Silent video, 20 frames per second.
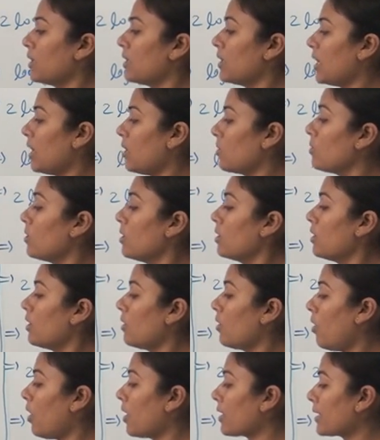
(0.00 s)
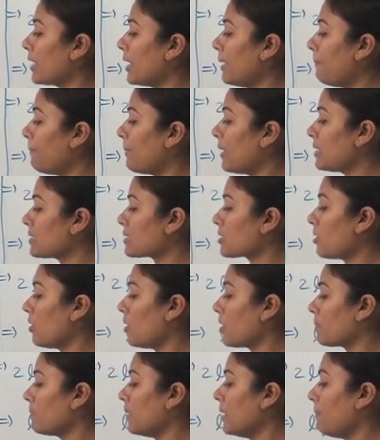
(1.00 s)
Now log A plus
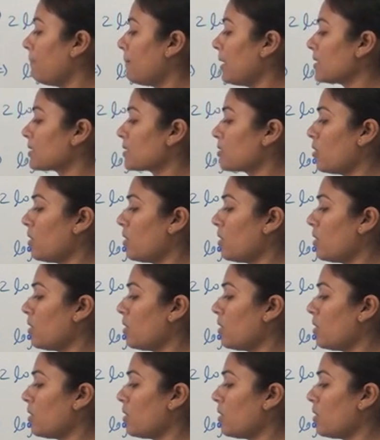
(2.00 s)
log B plus